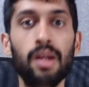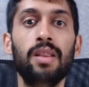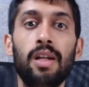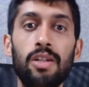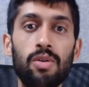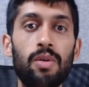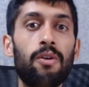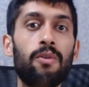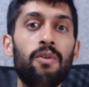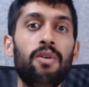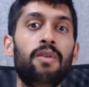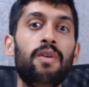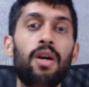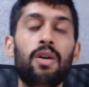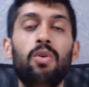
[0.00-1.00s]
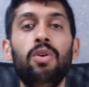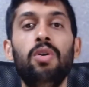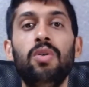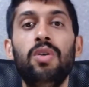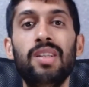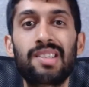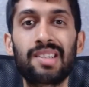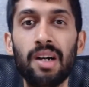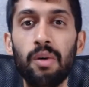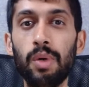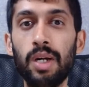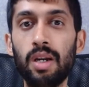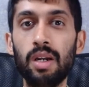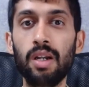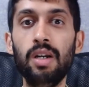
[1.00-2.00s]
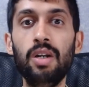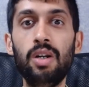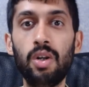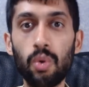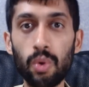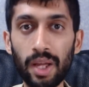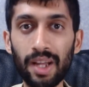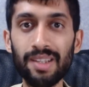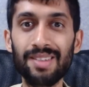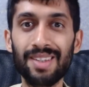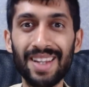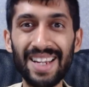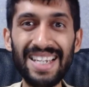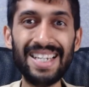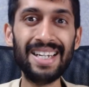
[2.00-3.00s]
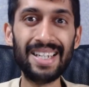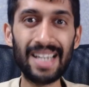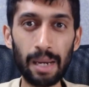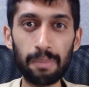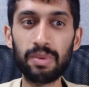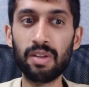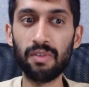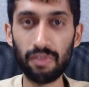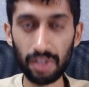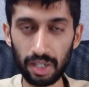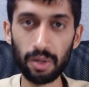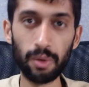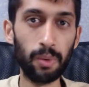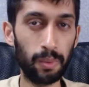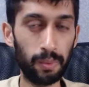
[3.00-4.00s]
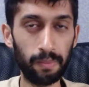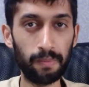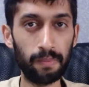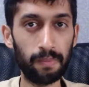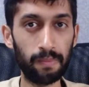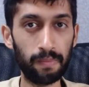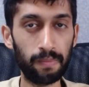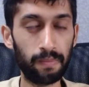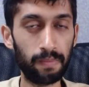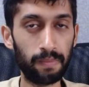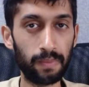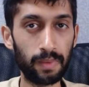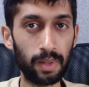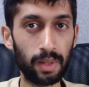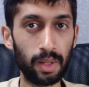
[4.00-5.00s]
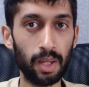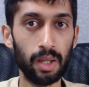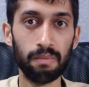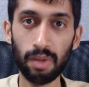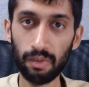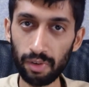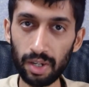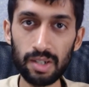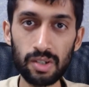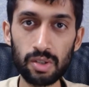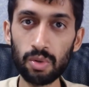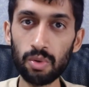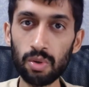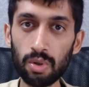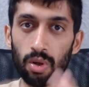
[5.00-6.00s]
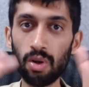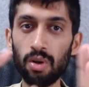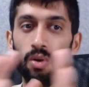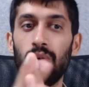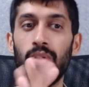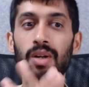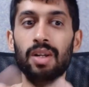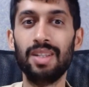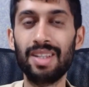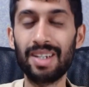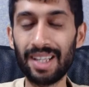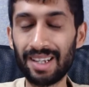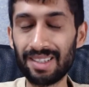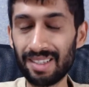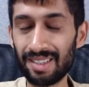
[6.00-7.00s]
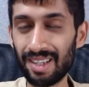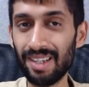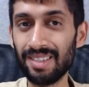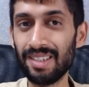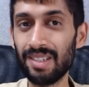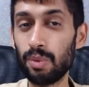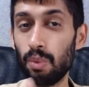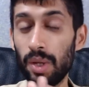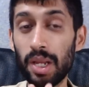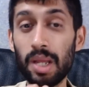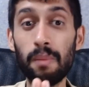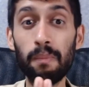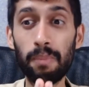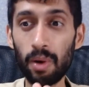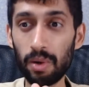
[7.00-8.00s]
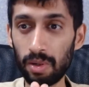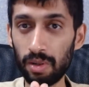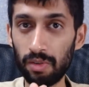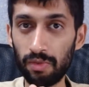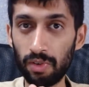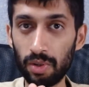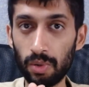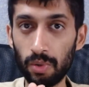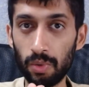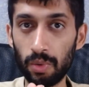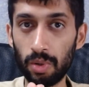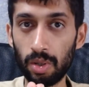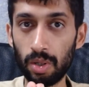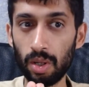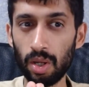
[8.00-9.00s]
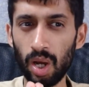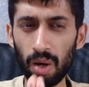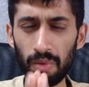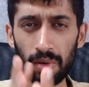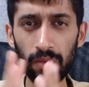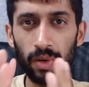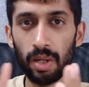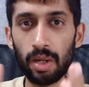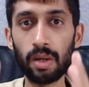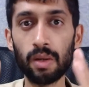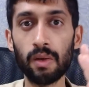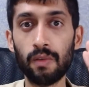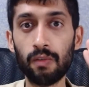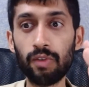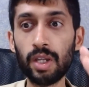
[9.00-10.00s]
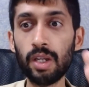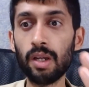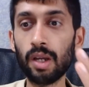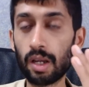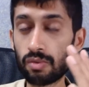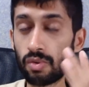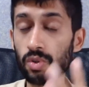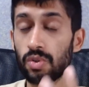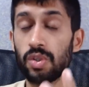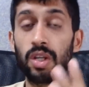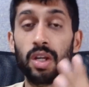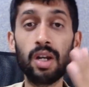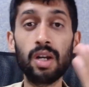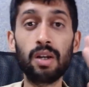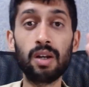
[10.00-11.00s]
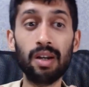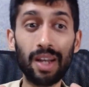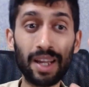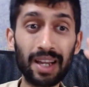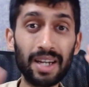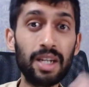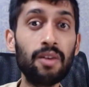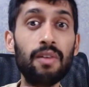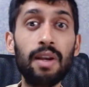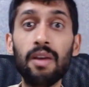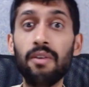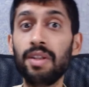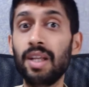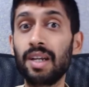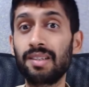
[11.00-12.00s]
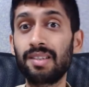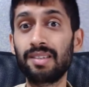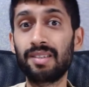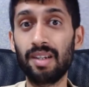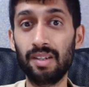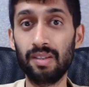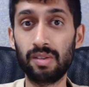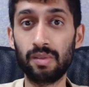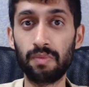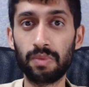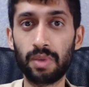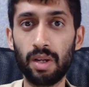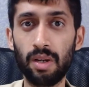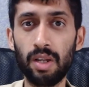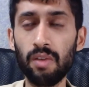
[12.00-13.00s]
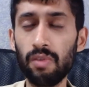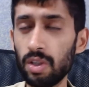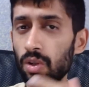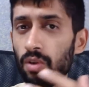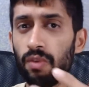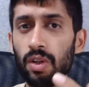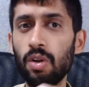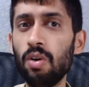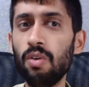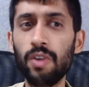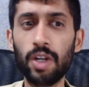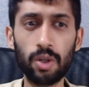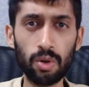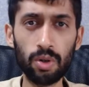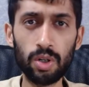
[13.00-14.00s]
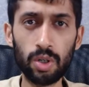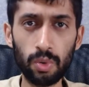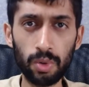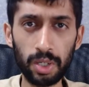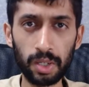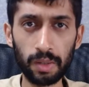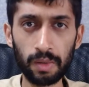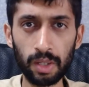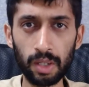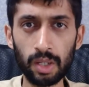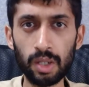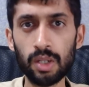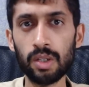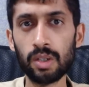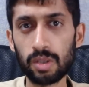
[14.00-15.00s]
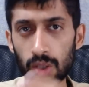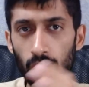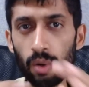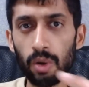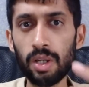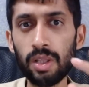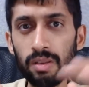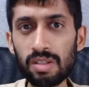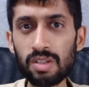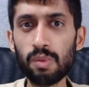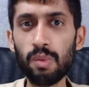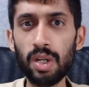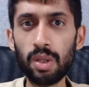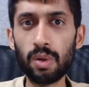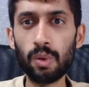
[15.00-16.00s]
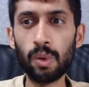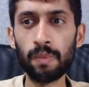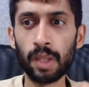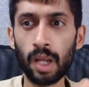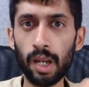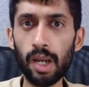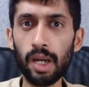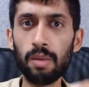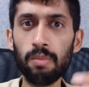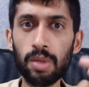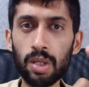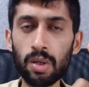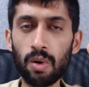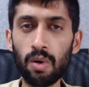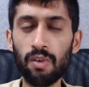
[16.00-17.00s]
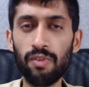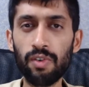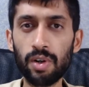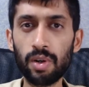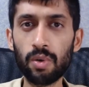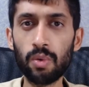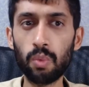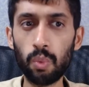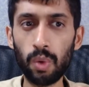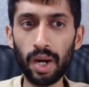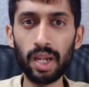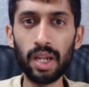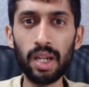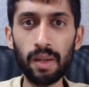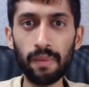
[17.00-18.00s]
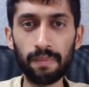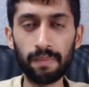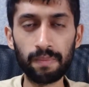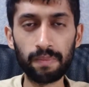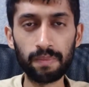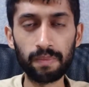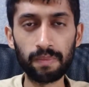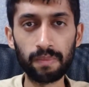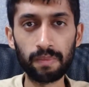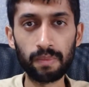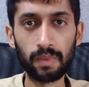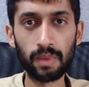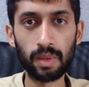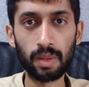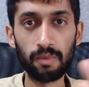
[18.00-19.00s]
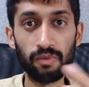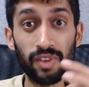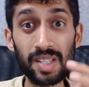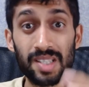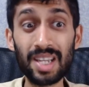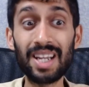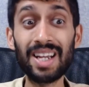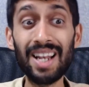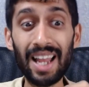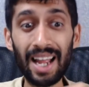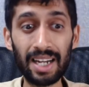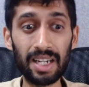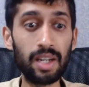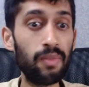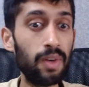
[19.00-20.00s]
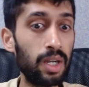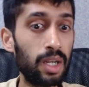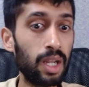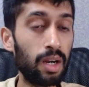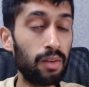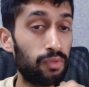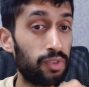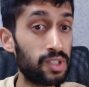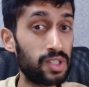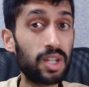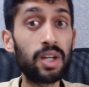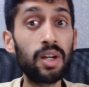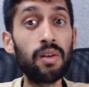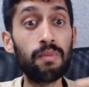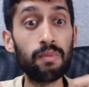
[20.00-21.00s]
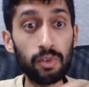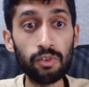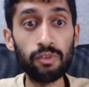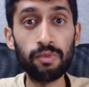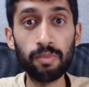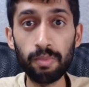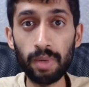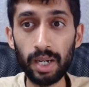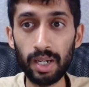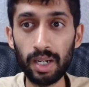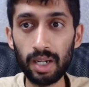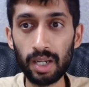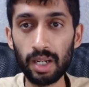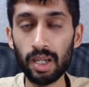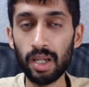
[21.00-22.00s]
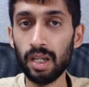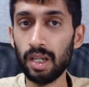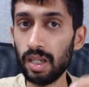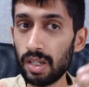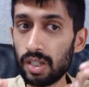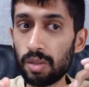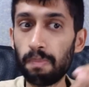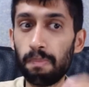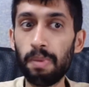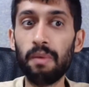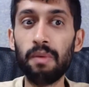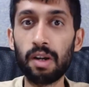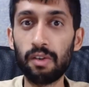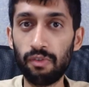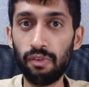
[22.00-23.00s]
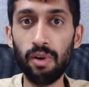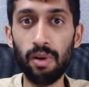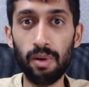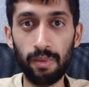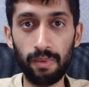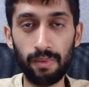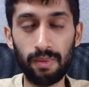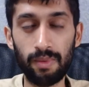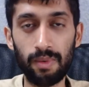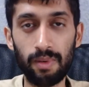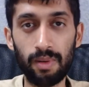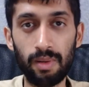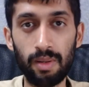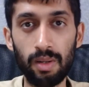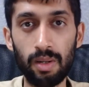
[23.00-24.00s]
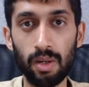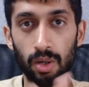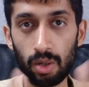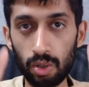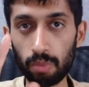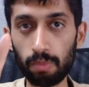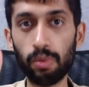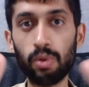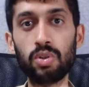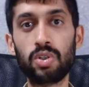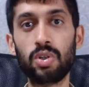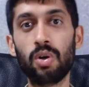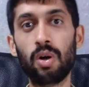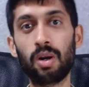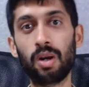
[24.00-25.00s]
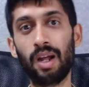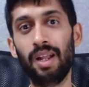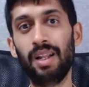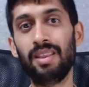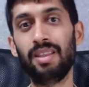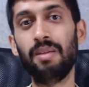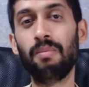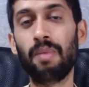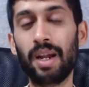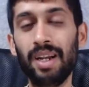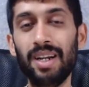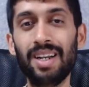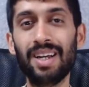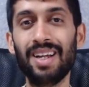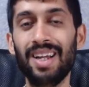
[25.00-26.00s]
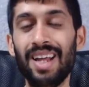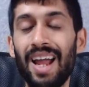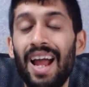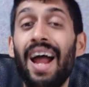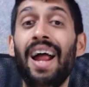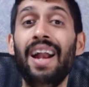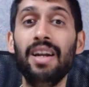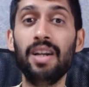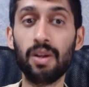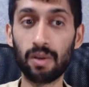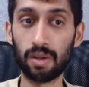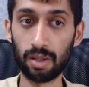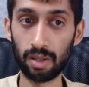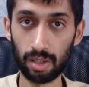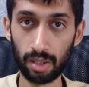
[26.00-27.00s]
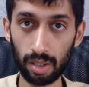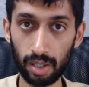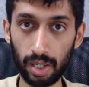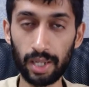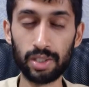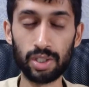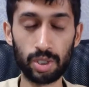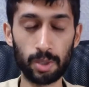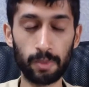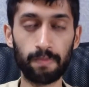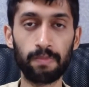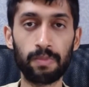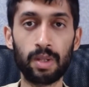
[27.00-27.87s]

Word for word: That's what we are going to discover in today's in depth video. My friends, you know that exercise is very important for you. However, we associate negatively with exercise, even though we know we don't do it. So in this video, let me offer you why physical activity and physical movement is powerful to boost your healthy mind and your digestion.